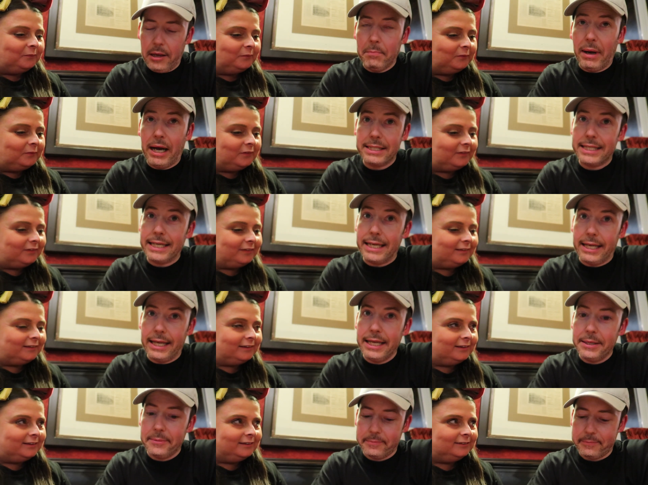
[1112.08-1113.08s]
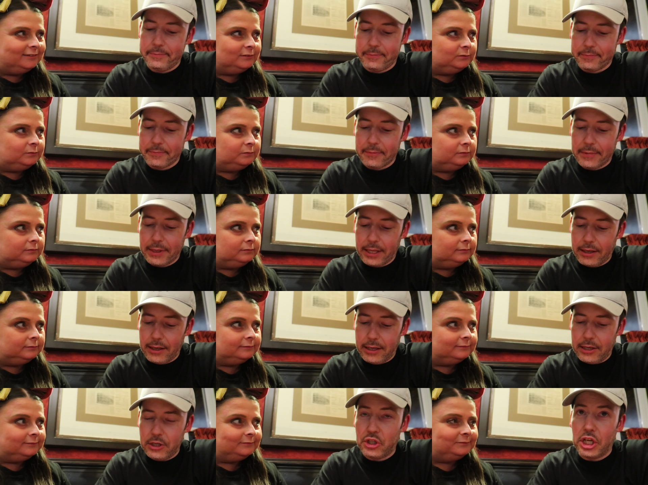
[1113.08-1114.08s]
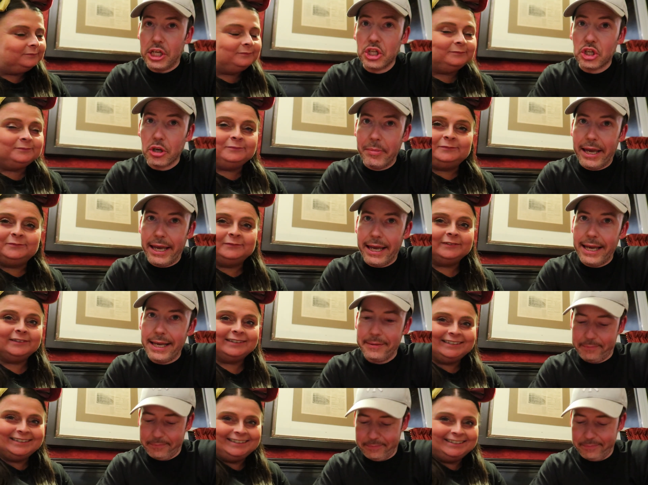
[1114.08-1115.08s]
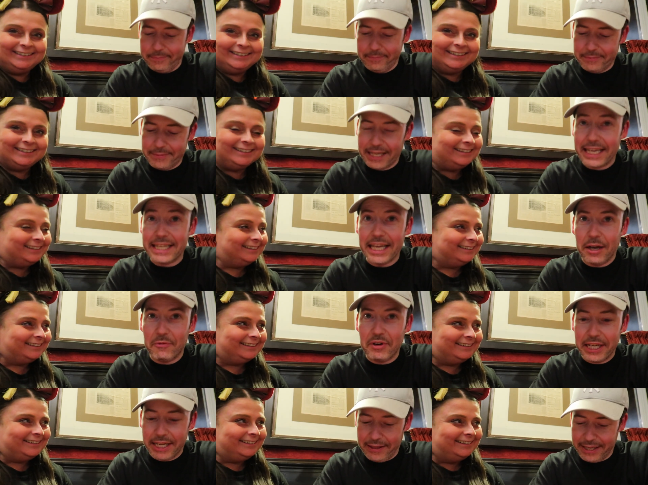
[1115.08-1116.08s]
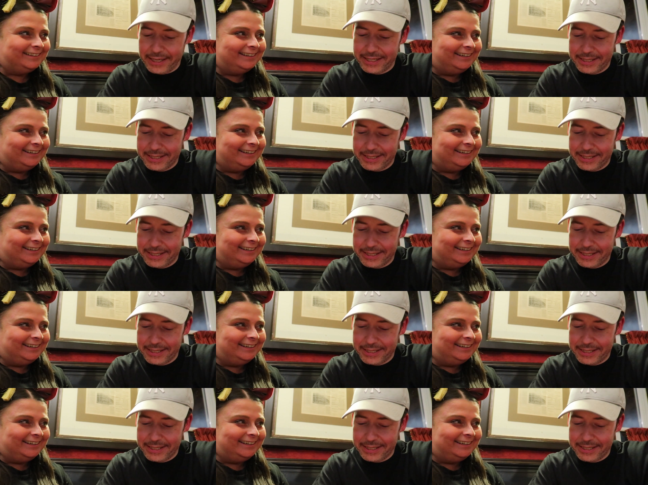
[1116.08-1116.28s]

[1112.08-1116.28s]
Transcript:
Speaker 1: uh, martini, ginger beer, you tell I'm reading this,